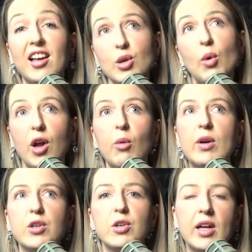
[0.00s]
So what can
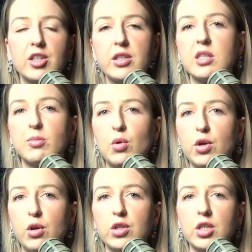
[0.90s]
we do to actually
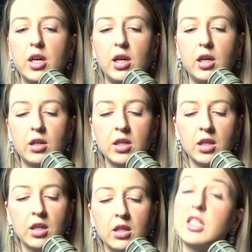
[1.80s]
support you to
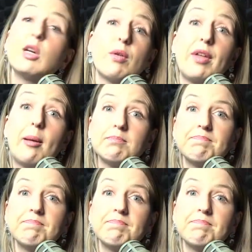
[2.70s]
deal with that.